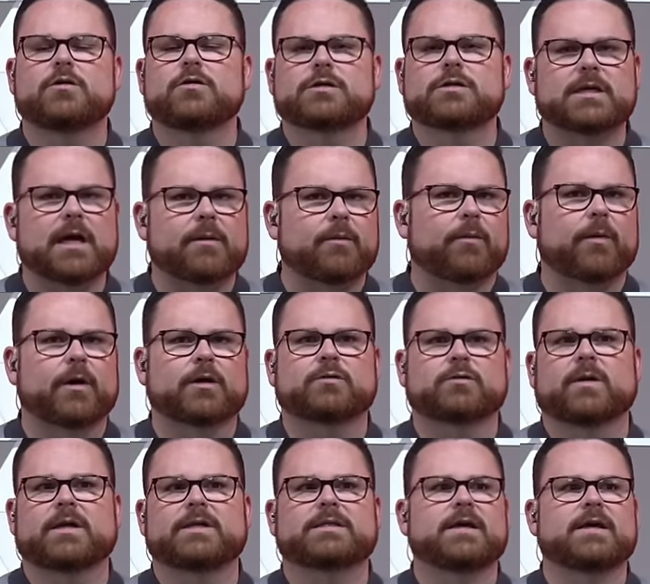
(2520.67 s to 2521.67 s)
Cyberpunk
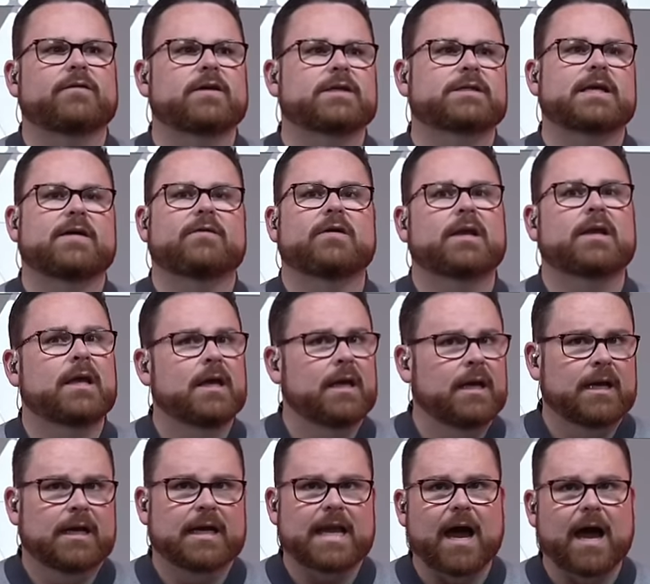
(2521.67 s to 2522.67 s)
2077,
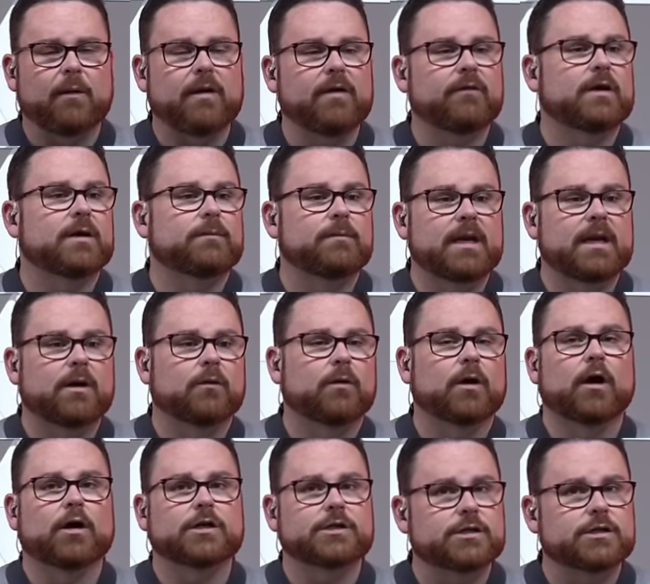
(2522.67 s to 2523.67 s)
now even in many
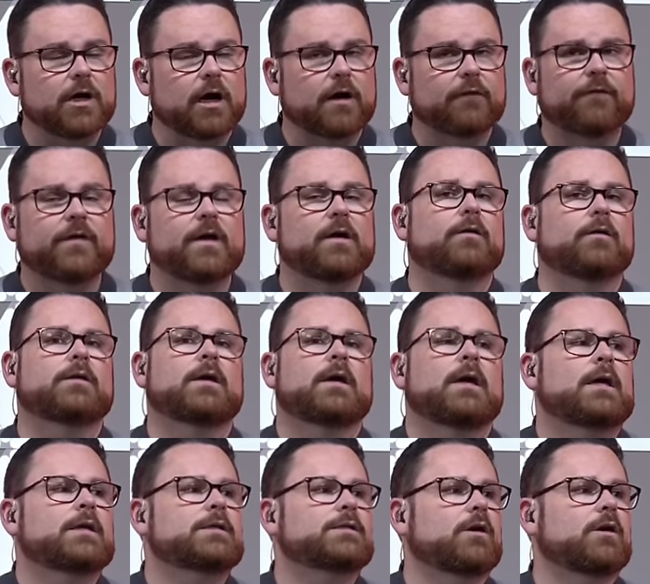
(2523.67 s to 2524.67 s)
regards Starfield.
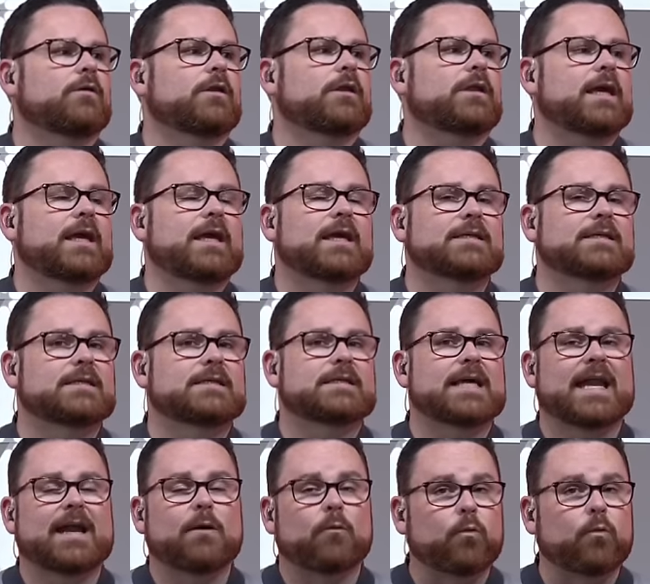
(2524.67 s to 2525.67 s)
So the thing is, is
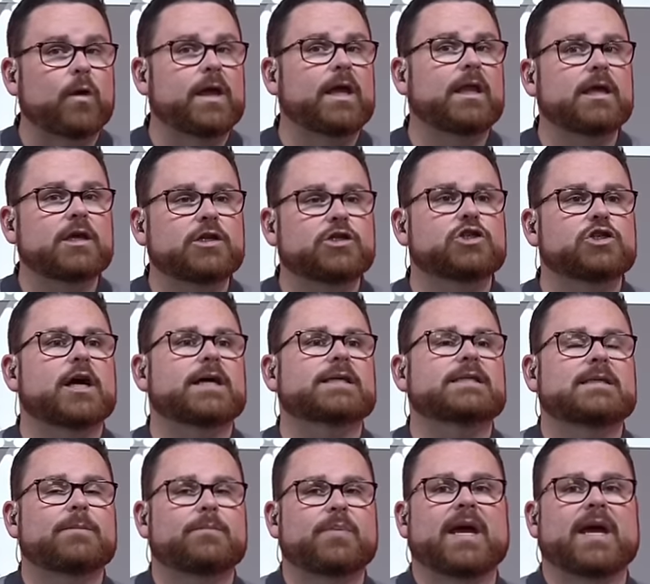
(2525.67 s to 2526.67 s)
that it really
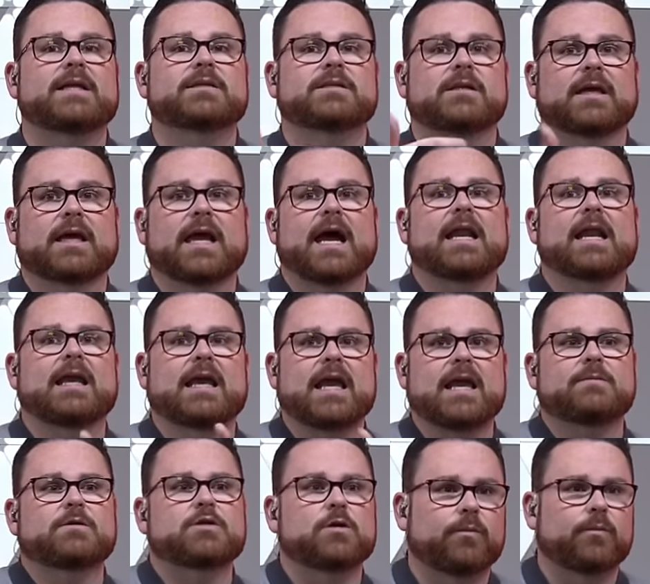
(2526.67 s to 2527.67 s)
just depends on the kind of
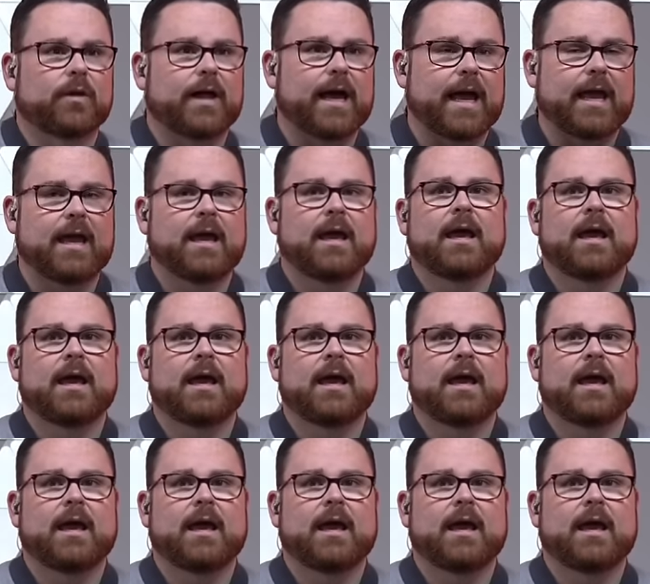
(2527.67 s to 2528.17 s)
games you play.